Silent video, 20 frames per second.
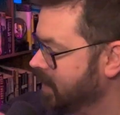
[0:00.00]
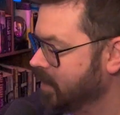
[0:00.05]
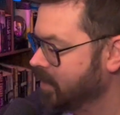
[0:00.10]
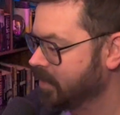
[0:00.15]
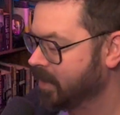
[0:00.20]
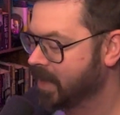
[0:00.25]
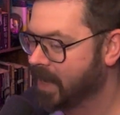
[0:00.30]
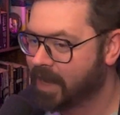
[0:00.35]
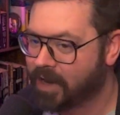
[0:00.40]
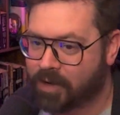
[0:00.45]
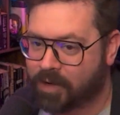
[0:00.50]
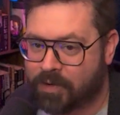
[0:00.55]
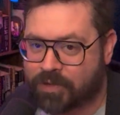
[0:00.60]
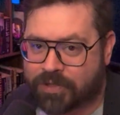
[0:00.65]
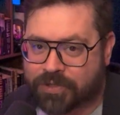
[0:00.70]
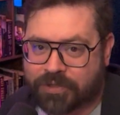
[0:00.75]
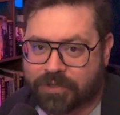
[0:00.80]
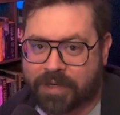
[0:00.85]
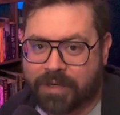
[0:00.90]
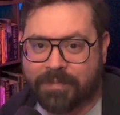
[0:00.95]
Elgato
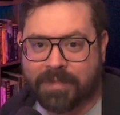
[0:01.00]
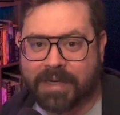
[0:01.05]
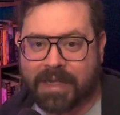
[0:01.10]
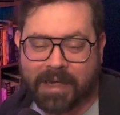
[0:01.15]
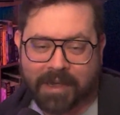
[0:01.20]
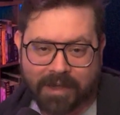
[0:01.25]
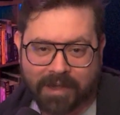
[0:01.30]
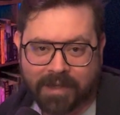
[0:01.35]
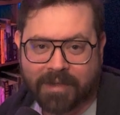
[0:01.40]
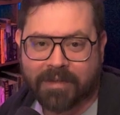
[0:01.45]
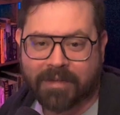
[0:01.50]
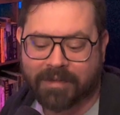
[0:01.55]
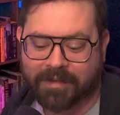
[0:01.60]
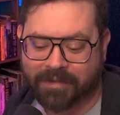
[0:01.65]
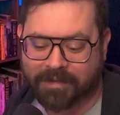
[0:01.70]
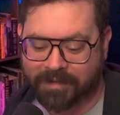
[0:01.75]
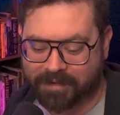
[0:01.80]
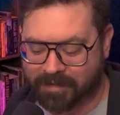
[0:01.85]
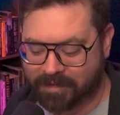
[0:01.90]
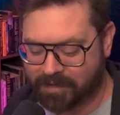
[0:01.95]
Stream Deck
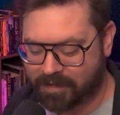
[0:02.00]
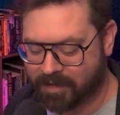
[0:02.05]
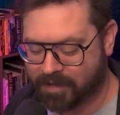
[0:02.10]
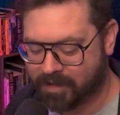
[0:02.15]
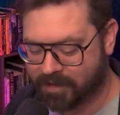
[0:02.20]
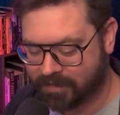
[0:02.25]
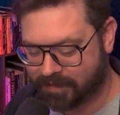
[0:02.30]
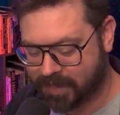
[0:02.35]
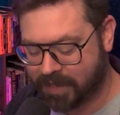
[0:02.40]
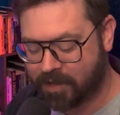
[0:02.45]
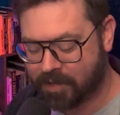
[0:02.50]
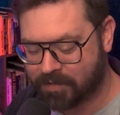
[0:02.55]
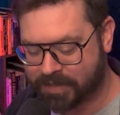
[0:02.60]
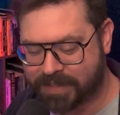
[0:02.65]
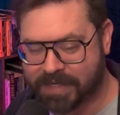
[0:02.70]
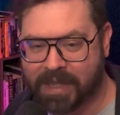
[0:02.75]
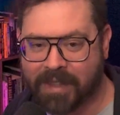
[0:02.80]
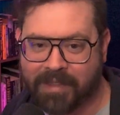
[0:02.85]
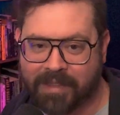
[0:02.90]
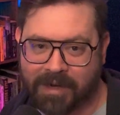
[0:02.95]
Lego
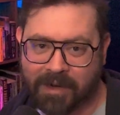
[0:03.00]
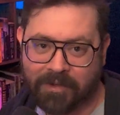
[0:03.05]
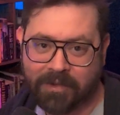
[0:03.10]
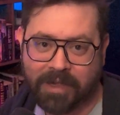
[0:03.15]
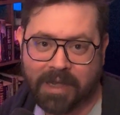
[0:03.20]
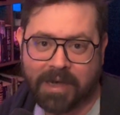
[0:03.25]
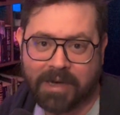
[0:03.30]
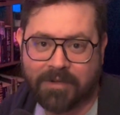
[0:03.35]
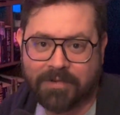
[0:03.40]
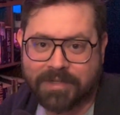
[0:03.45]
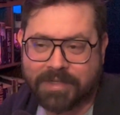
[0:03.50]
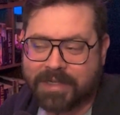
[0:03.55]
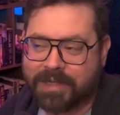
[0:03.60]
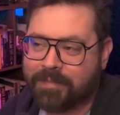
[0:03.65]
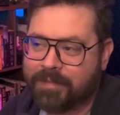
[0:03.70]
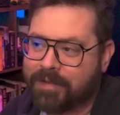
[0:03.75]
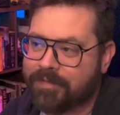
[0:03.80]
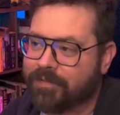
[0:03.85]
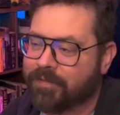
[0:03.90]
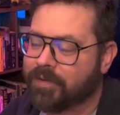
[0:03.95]
set that Elgato
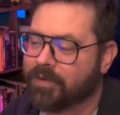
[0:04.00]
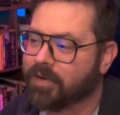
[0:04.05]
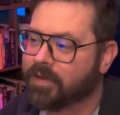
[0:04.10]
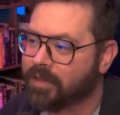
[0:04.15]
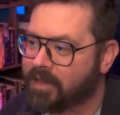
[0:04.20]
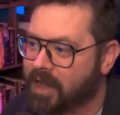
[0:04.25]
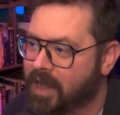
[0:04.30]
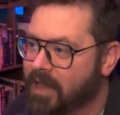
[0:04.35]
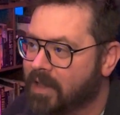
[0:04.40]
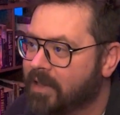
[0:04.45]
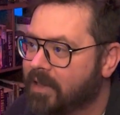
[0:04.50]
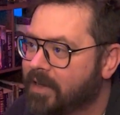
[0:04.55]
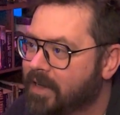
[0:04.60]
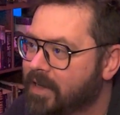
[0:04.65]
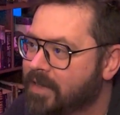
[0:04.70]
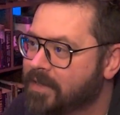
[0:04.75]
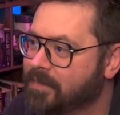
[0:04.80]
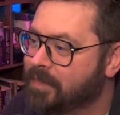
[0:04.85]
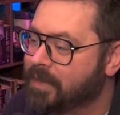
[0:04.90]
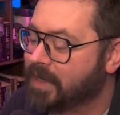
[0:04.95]
sent me for the
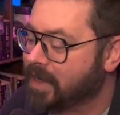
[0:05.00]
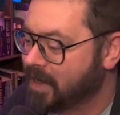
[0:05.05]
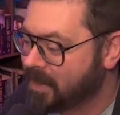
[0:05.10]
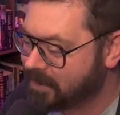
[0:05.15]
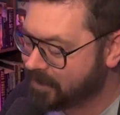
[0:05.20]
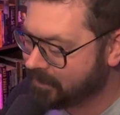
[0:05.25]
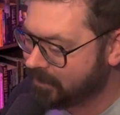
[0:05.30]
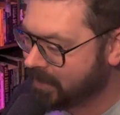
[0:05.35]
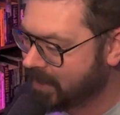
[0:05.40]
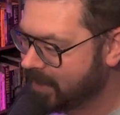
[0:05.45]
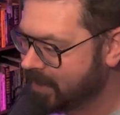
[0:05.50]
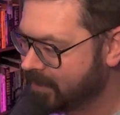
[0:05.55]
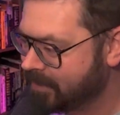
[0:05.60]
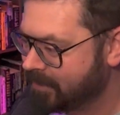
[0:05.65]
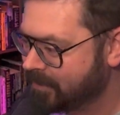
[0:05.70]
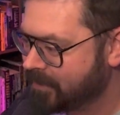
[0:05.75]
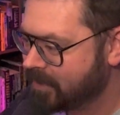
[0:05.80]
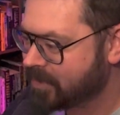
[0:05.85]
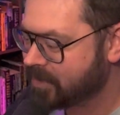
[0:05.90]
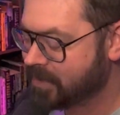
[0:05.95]
holidays because of that.
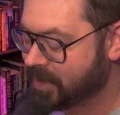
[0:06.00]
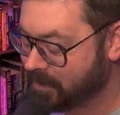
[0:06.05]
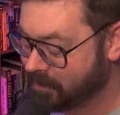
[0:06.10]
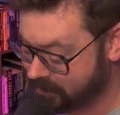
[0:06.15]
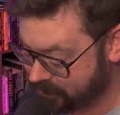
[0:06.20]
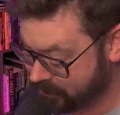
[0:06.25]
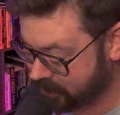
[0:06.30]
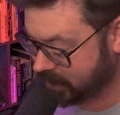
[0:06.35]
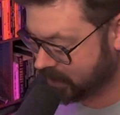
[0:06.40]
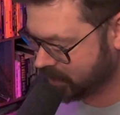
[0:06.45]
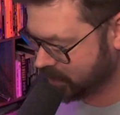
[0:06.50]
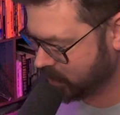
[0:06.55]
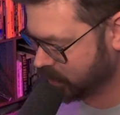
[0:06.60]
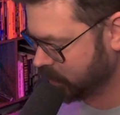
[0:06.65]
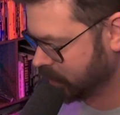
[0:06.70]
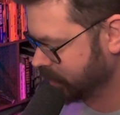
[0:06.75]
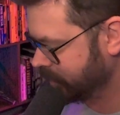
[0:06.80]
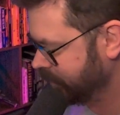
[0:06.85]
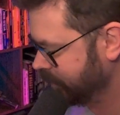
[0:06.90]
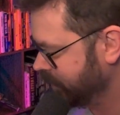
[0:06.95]
That was very
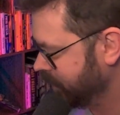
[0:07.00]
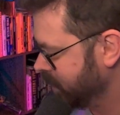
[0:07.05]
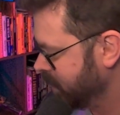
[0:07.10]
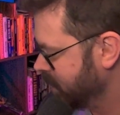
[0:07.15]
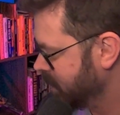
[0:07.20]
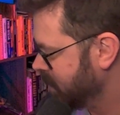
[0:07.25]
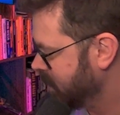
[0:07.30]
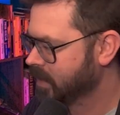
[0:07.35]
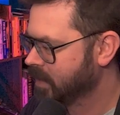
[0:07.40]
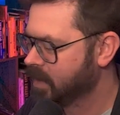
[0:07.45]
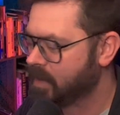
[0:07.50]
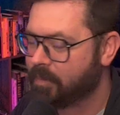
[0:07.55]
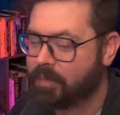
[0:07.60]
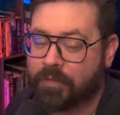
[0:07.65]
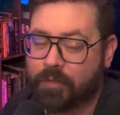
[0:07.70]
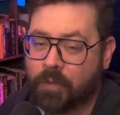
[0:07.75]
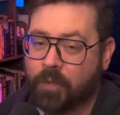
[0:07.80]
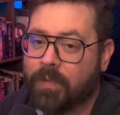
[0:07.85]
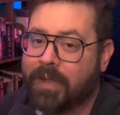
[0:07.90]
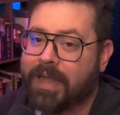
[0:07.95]
cool.
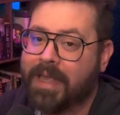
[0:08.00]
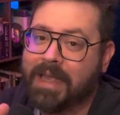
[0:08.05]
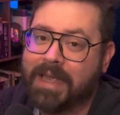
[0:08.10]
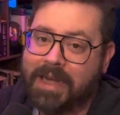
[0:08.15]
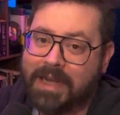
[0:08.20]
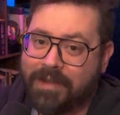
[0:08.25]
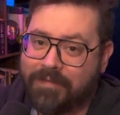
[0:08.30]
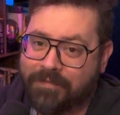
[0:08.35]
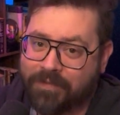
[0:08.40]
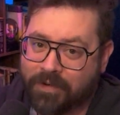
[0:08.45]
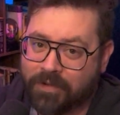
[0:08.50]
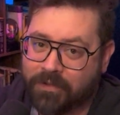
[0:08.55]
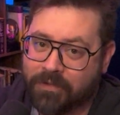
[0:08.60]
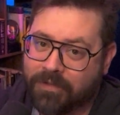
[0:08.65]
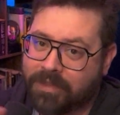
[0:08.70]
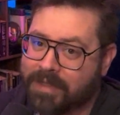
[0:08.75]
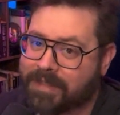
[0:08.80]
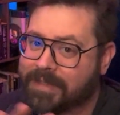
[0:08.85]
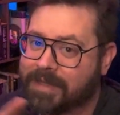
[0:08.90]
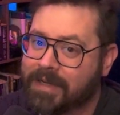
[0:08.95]
Before we get any
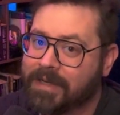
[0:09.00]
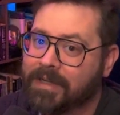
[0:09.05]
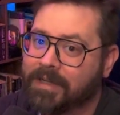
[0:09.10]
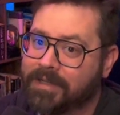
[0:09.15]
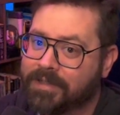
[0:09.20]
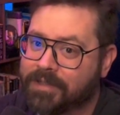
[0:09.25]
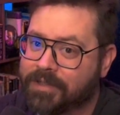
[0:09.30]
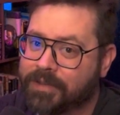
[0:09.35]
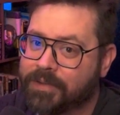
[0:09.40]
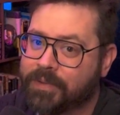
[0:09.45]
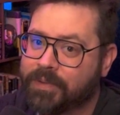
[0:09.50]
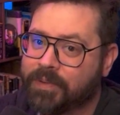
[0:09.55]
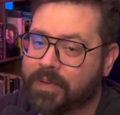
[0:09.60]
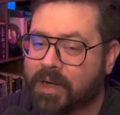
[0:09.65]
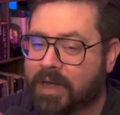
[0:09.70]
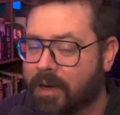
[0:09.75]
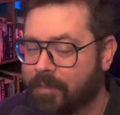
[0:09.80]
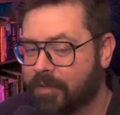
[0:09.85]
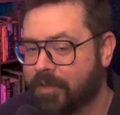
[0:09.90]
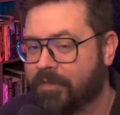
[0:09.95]
further, let's get into
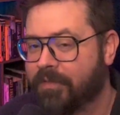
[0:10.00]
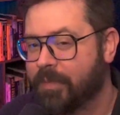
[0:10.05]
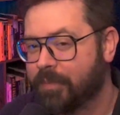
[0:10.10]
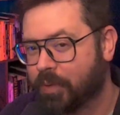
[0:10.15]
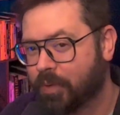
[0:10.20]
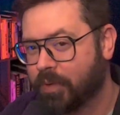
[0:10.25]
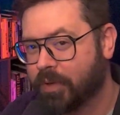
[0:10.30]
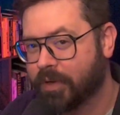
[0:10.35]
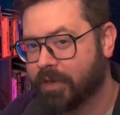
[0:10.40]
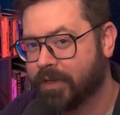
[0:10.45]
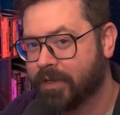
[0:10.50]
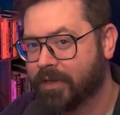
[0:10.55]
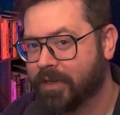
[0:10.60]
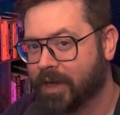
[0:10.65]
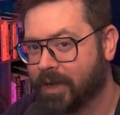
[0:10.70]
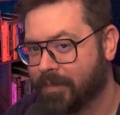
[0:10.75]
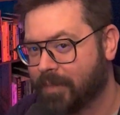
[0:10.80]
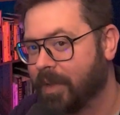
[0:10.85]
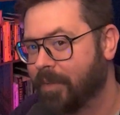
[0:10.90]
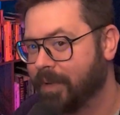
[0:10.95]
a couple of important
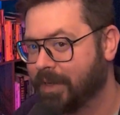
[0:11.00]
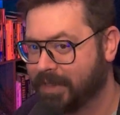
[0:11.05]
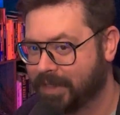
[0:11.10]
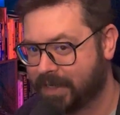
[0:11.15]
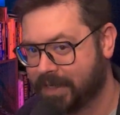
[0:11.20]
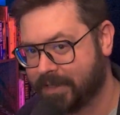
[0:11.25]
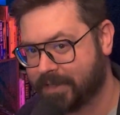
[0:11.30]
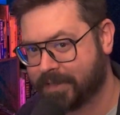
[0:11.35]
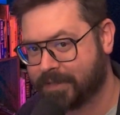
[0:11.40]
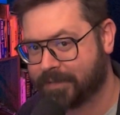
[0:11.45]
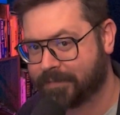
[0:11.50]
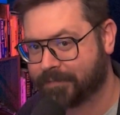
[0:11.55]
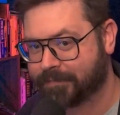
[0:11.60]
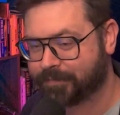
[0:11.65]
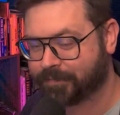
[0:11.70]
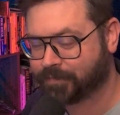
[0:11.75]
upcoming dates.